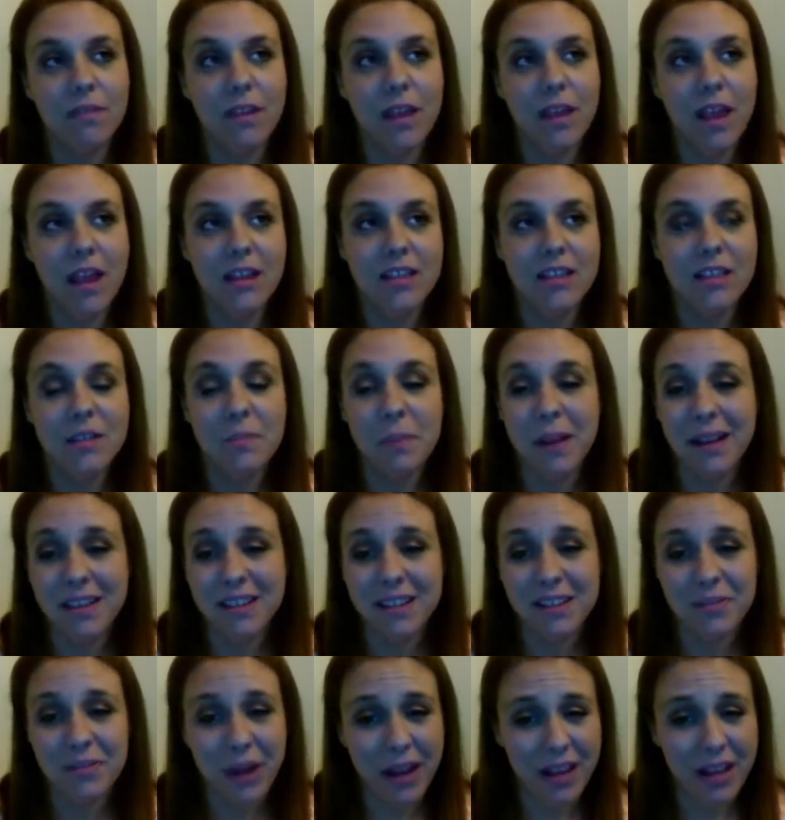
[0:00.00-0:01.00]

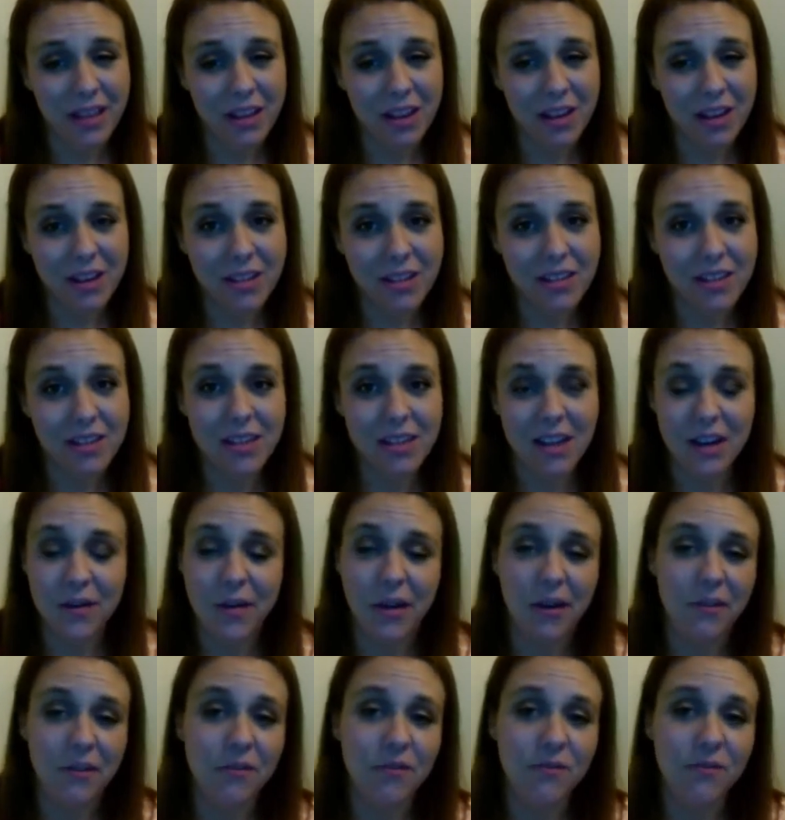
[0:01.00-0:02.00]
Expected weight loss is
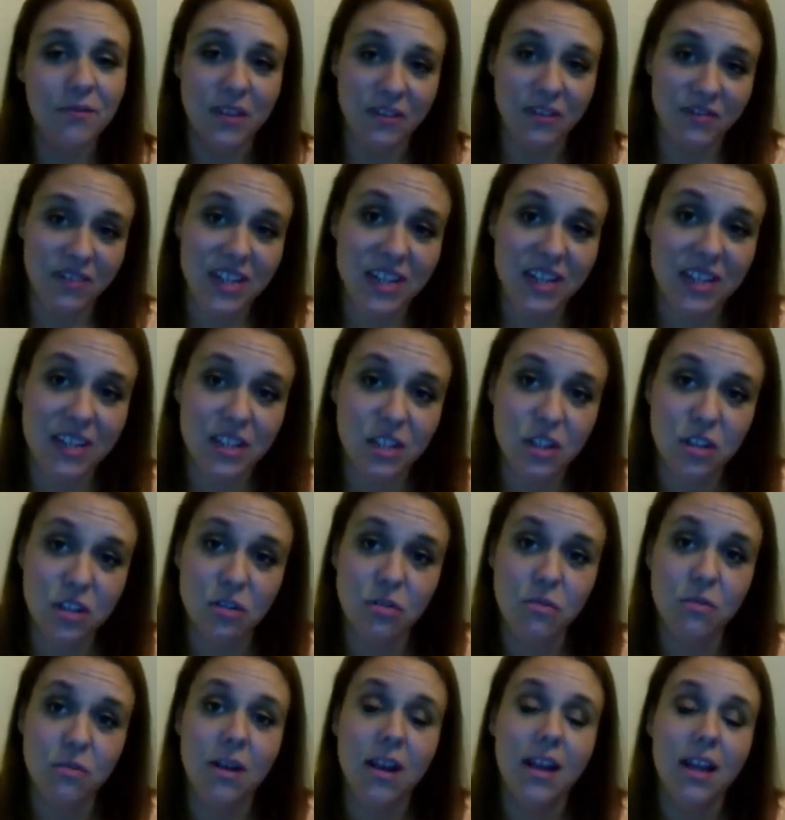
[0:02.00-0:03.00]
anywhere from 50
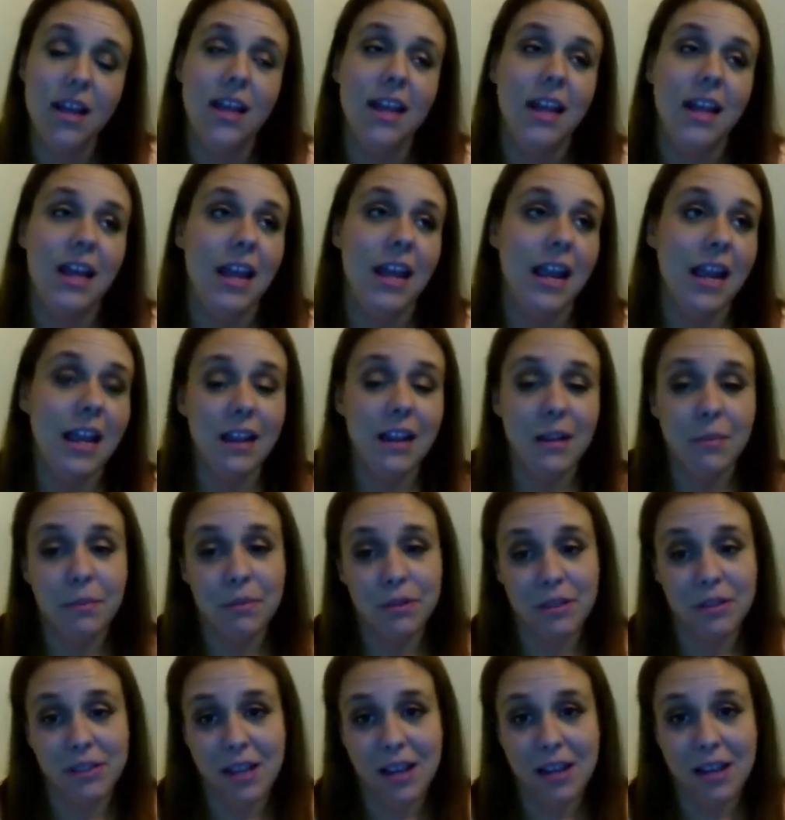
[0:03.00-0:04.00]
to
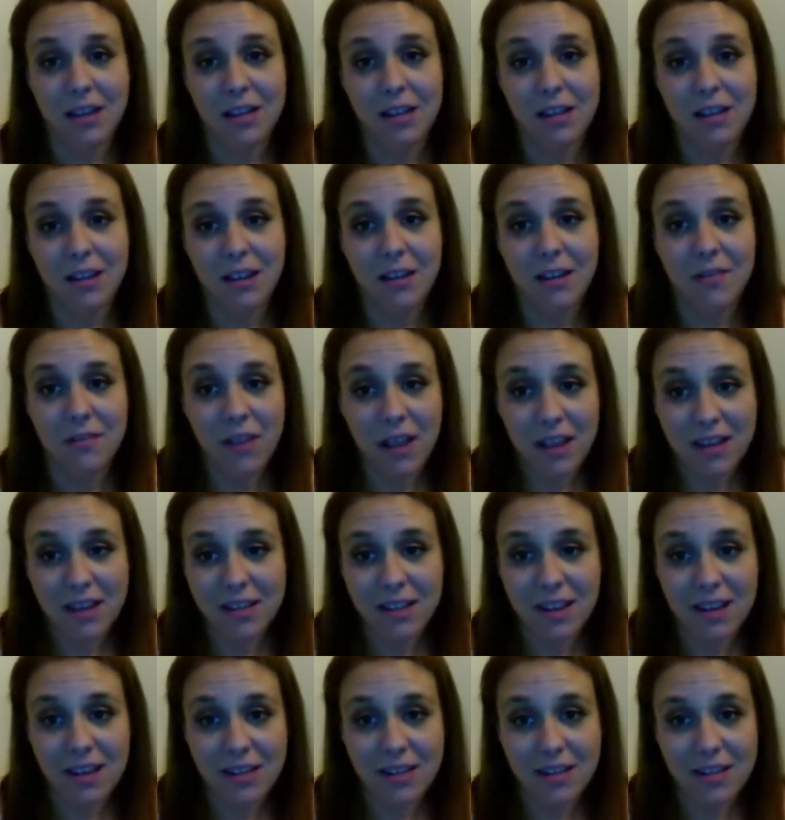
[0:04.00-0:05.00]
80% of
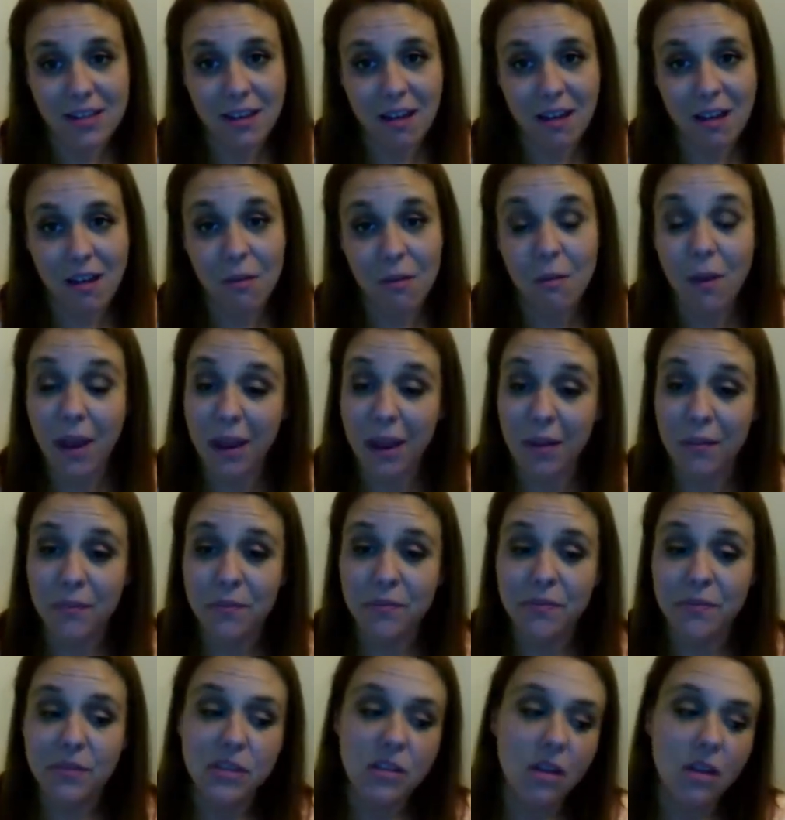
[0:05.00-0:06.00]
excess weight.
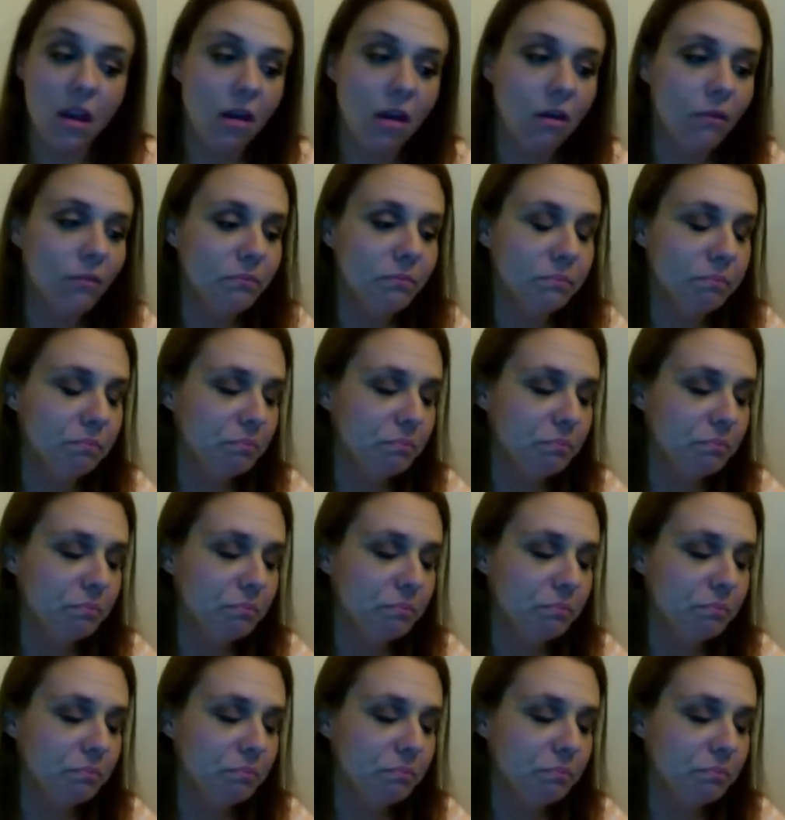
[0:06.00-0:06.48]
So